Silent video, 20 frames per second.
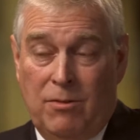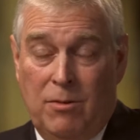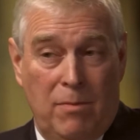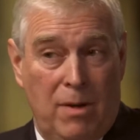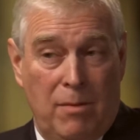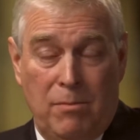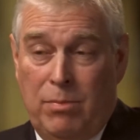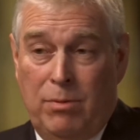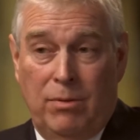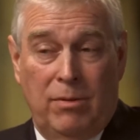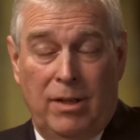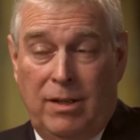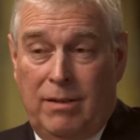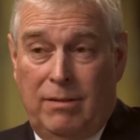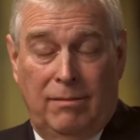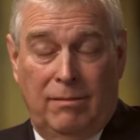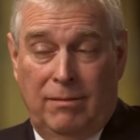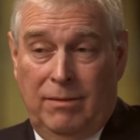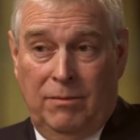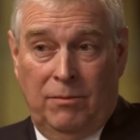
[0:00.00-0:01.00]
remember it
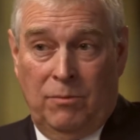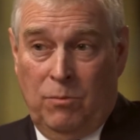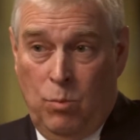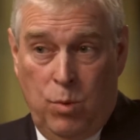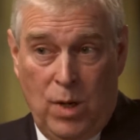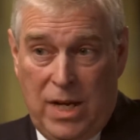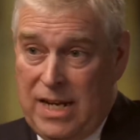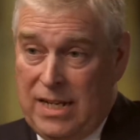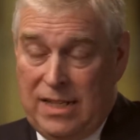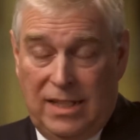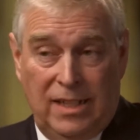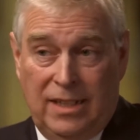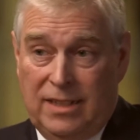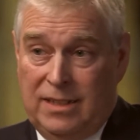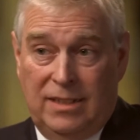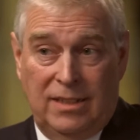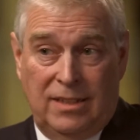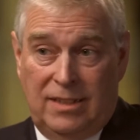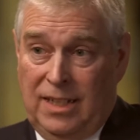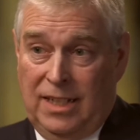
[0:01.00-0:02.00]
weirdly
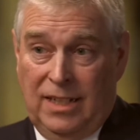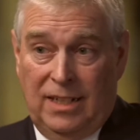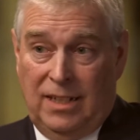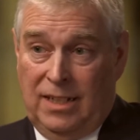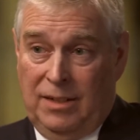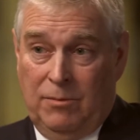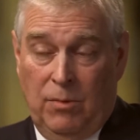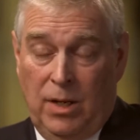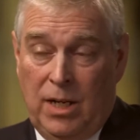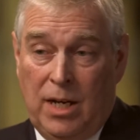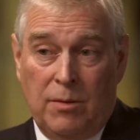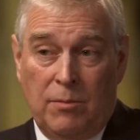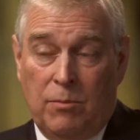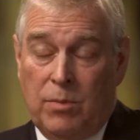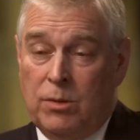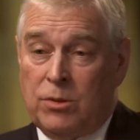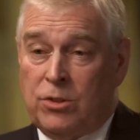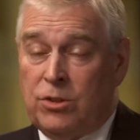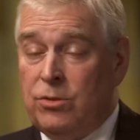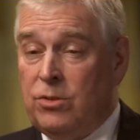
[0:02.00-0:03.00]
distinctly.
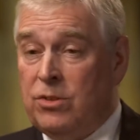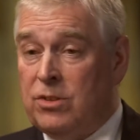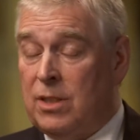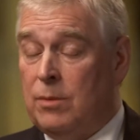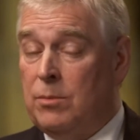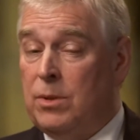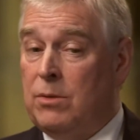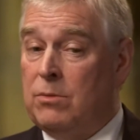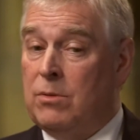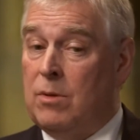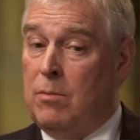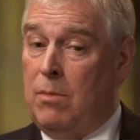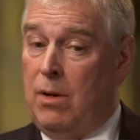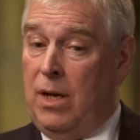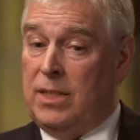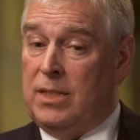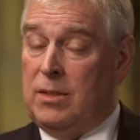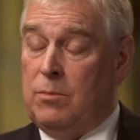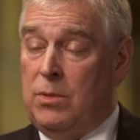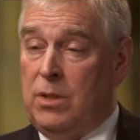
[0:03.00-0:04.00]
As soon as somebody
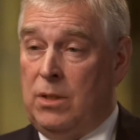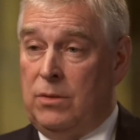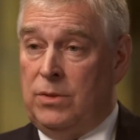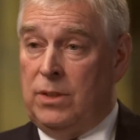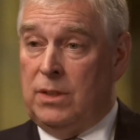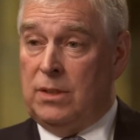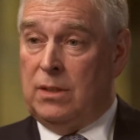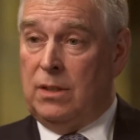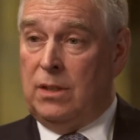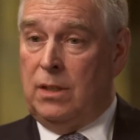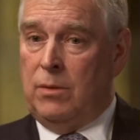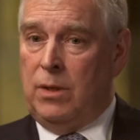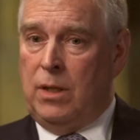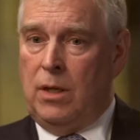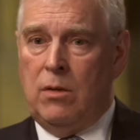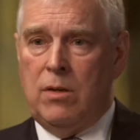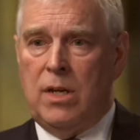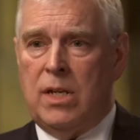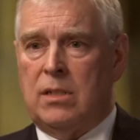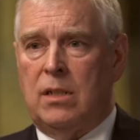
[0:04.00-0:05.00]
reminded me of it, I went,
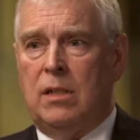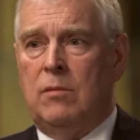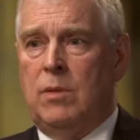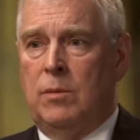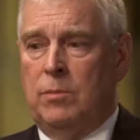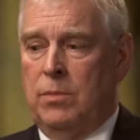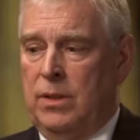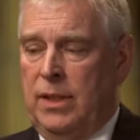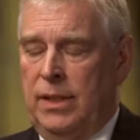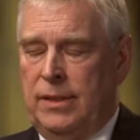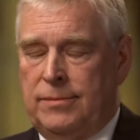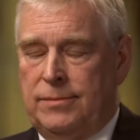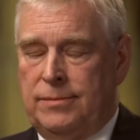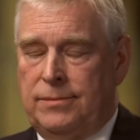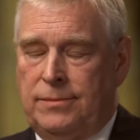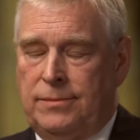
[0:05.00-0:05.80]
oh yes, I remember that.